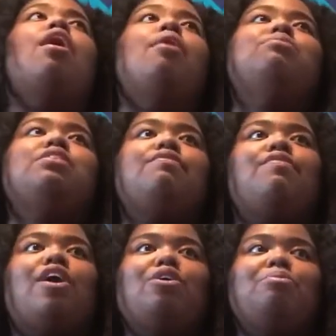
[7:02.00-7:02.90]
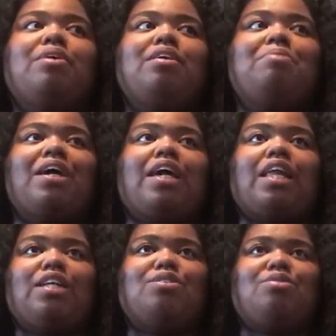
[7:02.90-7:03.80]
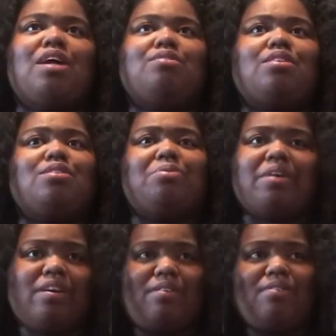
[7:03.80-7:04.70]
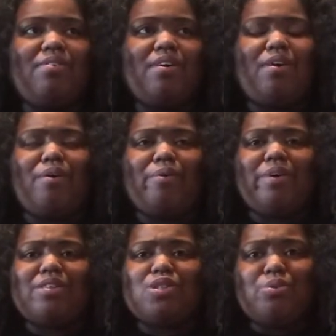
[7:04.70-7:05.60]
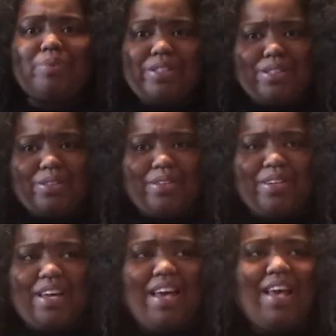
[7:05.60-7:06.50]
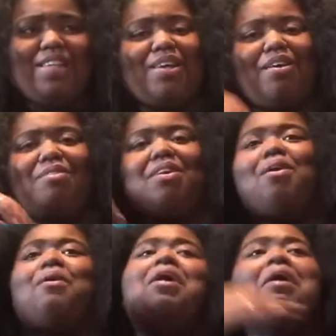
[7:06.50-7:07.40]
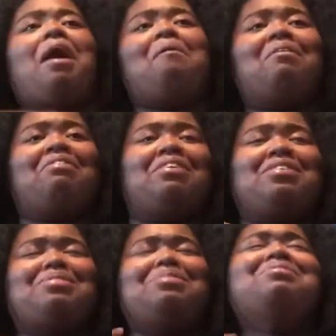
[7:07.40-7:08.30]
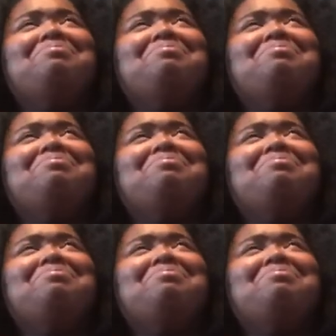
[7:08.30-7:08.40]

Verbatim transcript: Um, she followed me back in like two thousand twelve on Twitter. So you know I'm official.